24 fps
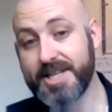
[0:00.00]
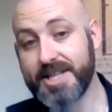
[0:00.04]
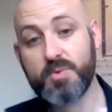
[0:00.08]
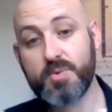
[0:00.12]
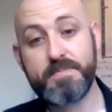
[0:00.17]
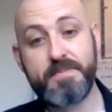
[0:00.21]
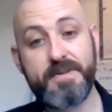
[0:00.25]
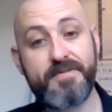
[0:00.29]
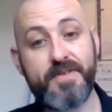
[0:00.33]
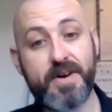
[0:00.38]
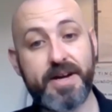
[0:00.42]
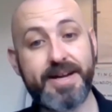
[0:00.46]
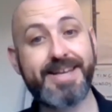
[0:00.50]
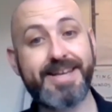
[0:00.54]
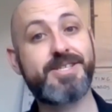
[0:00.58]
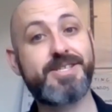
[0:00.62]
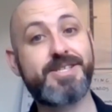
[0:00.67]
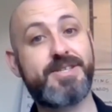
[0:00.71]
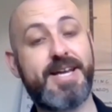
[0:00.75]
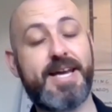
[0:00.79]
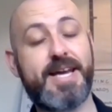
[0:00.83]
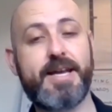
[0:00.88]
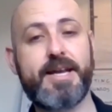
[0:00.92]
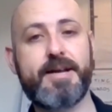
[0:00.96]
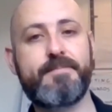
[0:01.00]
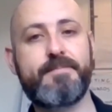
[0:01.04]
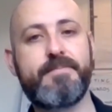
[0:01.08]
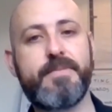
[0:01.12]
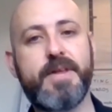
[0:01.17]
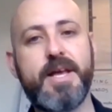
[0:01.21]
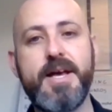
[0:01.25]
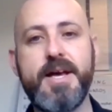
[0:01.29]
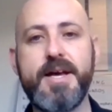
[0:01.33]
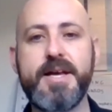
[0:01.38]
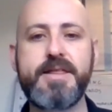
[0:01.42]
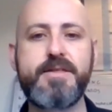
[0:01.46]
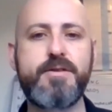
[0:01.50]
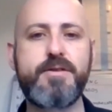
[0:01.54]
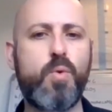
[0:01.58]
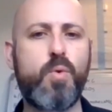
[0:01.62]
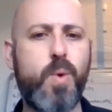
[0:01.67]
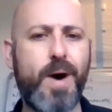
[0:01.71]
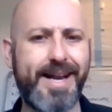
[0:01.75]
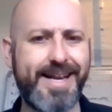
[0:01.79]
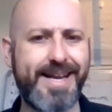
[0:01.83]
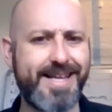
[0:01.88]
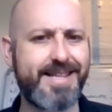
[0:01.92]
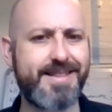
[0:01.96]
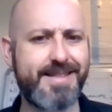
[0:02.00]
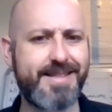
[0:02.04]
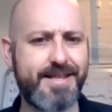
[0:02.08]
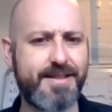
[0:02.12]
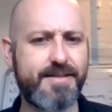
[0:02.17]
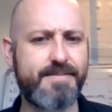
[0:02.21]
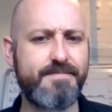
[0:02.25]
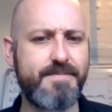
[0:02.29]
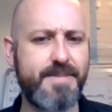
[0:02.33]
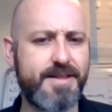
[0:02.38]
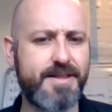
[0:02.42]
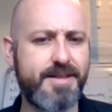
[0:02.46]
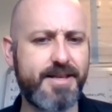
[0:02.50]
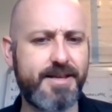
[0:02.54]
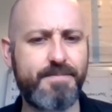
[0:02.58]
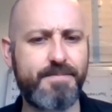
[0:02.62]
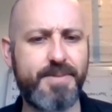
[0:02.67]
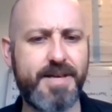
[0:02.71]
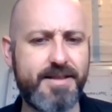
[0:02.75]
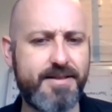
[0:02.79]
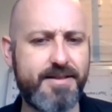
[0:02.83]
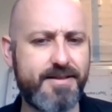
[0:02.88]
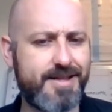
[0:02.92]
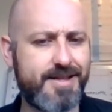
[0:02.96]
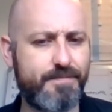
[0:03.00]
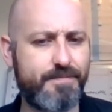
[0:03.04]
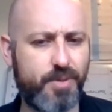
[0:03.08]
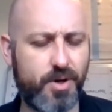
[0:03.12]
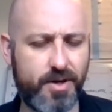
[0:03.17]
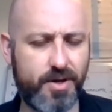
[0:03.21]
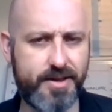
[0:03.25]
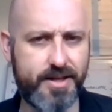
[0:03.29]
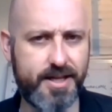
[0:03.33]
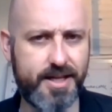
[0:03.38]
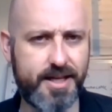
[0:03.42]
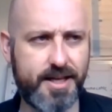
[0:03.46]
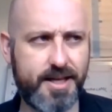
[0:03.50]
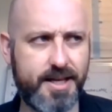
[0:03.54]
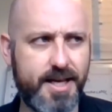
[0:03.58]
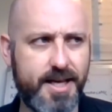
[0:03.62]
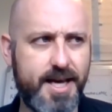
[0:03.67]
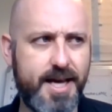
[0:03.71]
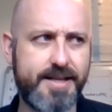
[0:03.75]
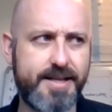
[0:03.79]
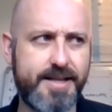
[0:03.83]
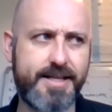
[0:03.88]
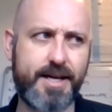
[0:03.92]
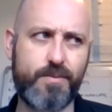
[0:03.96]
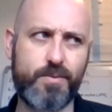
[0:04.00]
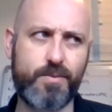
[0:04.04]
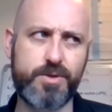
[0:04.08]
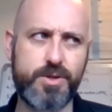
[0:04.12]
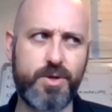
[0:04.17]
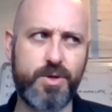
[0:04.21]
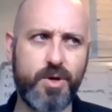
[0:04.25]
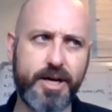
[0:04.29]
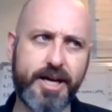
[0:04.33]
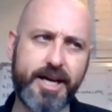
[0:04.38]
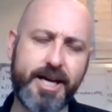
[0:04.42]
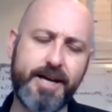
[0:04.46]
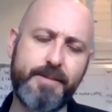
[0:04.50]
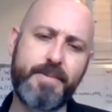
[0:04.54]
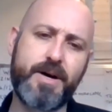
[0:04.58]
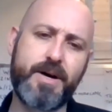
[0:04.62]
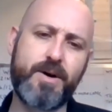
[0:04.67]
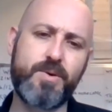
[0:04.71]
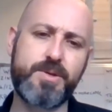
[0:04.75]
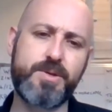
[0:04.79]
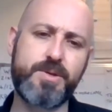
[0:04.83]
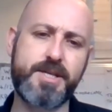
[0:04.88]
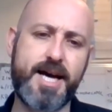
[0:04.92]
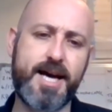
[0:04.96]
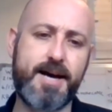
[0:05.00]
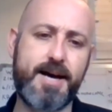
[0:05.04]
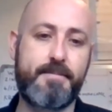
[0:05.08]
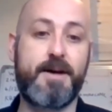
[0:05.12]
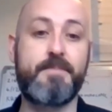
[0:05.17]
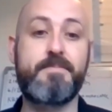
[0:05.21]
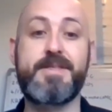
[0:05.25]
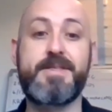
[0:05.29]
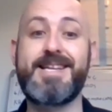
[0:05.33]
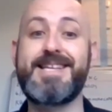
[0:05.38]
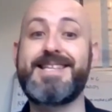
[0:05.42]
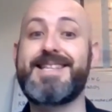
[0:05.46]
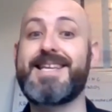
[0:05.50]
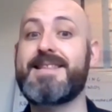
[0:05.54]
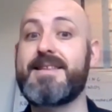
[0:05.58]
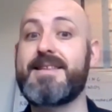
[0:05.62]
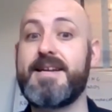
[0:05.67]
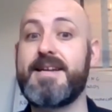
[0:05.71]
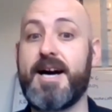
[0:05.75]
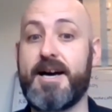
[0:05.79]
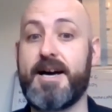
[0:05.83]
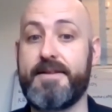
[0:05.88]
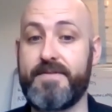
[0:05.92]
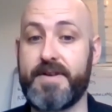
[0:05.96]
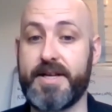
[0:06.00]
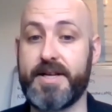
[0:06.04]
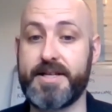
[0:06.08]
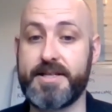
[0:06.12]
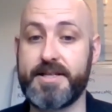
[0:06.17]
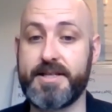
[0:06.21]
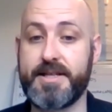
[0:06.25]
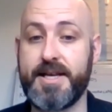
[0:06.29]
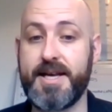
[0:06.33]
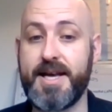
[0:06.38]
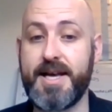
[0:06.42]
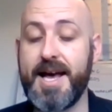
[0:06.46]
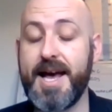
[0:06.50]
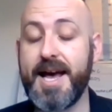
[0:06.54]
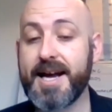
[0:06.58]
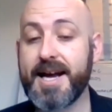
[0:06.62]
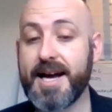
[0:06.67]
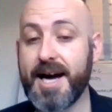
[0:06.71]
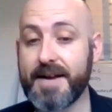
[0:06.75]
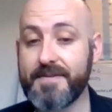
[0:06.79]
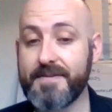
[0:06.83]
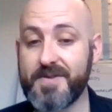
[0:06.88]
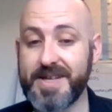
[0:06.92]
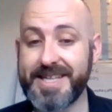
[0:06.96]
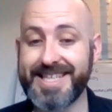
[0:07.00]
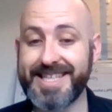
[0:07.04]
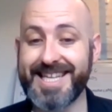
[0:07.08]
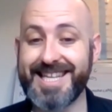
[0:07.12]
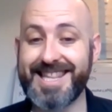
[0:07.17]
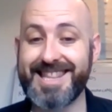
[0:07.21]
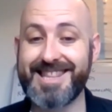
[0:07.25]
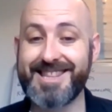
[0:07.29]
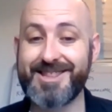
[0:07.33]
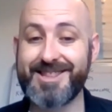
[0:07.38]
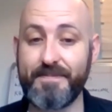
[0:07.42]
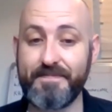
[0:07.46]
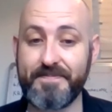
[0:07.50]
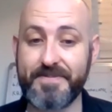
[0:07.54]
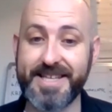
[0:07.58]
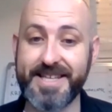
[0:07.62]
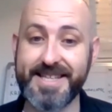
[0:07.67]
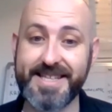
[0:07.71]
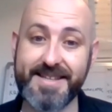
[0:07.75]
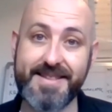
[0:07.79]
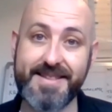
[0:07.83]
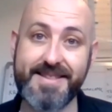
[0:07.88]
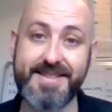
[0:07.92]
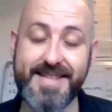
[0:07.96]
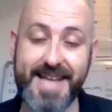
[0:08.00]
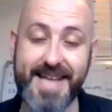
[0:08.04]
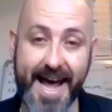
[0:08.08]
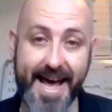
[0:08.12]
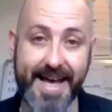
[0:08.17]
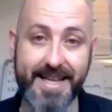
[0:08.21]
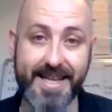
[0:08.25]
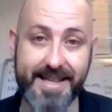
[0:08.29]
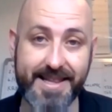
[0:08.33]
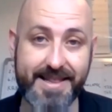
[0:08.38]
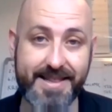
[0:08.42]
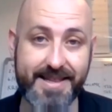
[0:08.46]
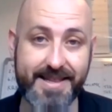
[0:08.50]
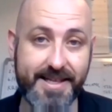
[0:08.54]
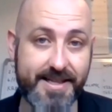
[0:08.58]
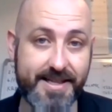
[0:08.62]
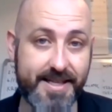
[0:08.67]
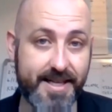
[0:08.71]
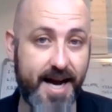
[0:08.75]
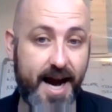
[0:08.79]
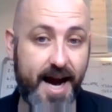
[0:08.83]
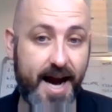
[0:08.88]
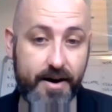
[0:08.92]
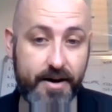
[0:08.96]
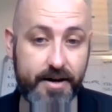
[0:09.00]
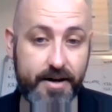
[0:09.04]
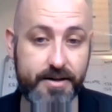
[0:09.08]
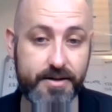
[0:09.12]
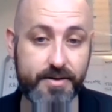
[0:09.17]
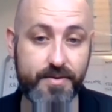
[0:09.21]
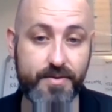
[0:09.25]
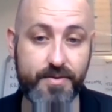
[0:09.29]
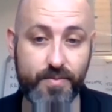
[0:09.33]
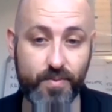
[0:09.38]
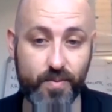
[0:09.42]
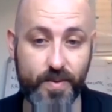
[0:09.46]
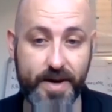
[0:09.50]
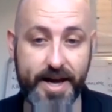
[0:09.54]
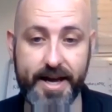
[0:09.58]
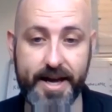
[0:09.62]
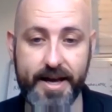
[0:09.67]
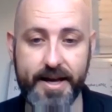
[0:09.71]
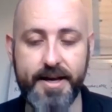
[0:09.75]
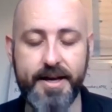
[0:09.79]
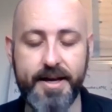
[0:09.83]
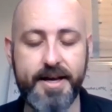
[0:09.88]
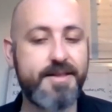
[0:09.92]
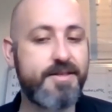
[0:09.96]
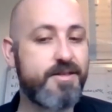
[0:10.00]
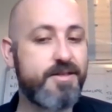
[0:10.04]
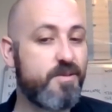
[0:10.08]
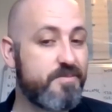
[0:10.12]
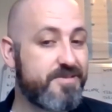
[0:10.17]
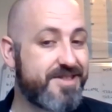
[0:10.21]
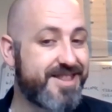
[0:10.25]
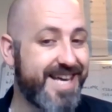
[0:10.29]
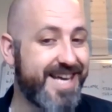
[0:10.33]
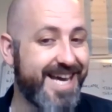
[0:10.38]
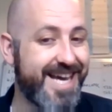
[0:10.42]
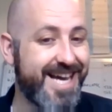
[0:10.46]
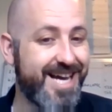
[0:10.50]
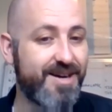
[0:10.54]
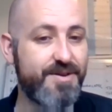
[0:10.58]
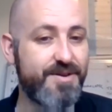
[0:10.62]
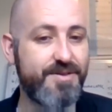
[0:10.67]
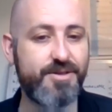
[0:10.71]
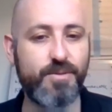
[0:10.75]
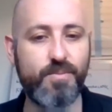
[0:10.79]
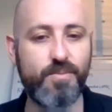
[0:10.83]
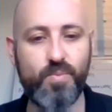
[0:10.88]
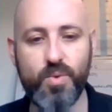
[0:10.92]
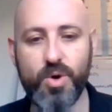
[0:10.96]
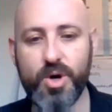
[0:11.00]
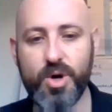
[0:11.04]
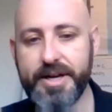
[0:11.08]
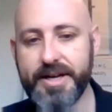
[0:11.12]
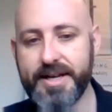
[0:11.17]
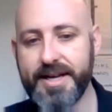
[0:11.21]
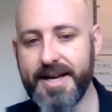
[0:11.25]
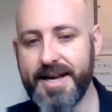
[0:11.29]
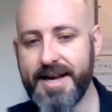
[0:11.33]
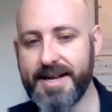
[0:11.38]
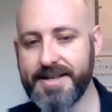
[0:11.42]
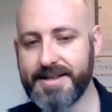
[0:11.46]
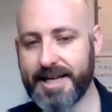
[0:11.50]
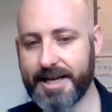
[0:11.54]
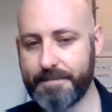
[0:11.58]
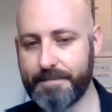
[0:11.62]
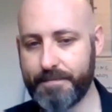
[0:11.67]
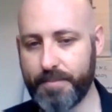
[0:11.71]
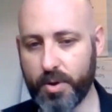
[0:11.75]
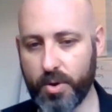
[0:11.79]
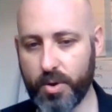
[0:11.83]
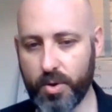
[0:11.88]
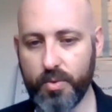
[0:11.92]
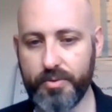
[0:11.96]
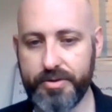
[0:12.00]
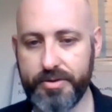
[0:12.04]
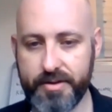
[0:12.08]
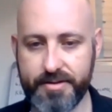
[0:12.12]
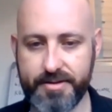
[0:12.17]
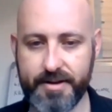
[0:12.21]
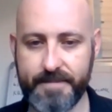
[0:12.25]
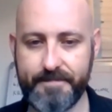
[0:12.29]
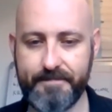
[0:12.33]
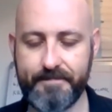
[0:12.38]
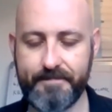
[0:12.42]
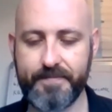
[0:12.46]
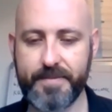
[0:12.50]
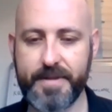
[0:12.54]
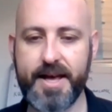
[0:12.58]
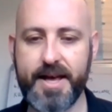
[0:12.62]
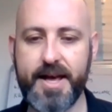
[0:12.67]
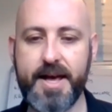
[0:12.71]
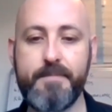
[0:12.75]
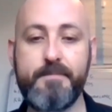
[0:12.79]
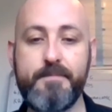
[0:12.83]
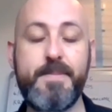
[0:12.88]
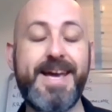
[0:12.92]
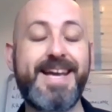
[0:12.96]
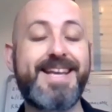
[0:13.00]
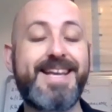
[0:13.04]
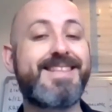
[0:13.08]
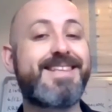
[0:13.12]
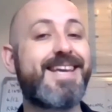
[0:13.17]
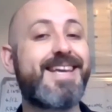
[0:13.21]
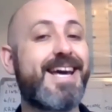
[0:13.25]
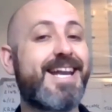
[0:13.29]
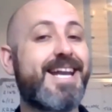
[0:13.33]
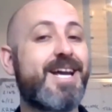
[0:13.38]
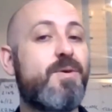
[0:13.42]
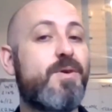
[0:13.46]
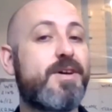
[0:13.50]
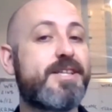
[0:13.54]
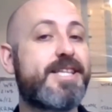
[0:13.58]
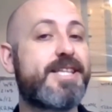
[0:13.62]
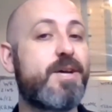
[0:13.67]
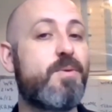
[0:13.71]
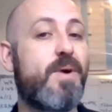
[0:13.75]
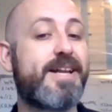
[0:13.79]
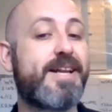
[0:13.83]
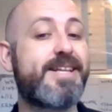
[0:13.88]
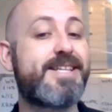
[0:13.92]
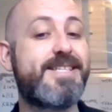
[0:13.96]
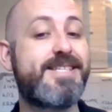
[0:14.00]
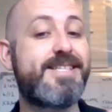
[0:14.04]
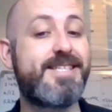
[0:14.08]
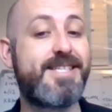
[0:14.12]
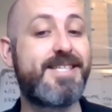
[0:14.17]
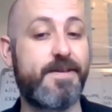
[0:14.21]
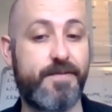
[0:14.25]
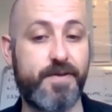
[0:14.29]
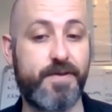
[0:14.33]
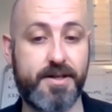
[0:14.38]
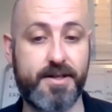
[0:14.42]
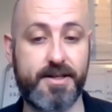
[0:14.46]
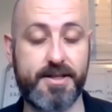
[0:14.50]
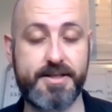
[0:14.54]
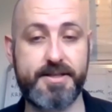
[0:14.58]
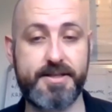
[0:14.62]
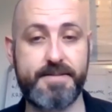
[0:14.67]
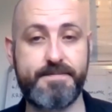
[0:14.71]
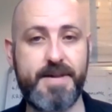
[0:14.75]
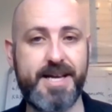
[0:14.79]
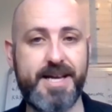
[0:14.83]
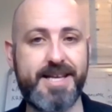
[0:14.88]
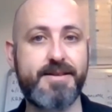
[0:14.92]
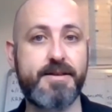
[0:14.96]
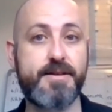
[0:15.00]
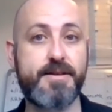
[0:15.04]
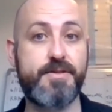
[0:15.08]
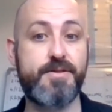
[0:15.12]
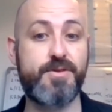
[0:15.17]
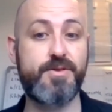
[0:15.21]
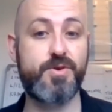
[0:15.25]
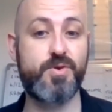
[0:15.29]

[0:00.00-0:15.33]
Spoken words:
They wouldn't be very entertaining. So what is this missing piece of the puzzle that we're talking about? Obviously, that's conflict. Conflict is something that stands in the character's way. Something or someone that opposes them makes getting what they want difficult, makes it a